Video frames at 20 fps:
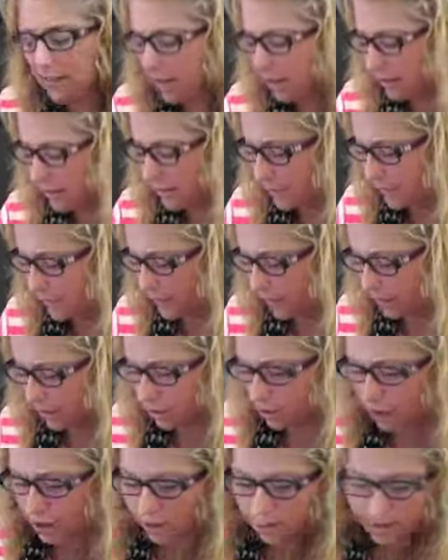kind of smell like
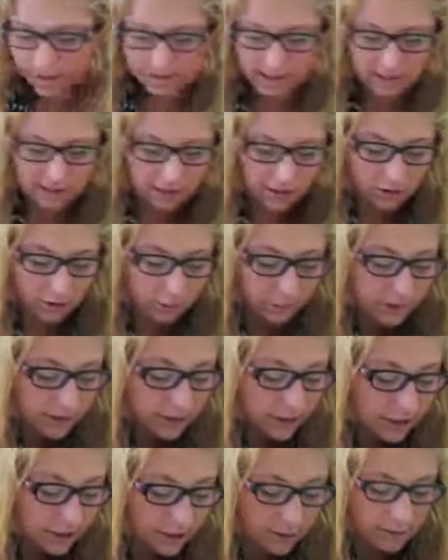strawberries a little
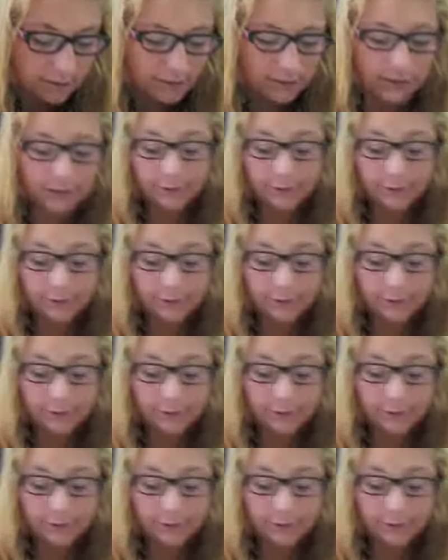bit too.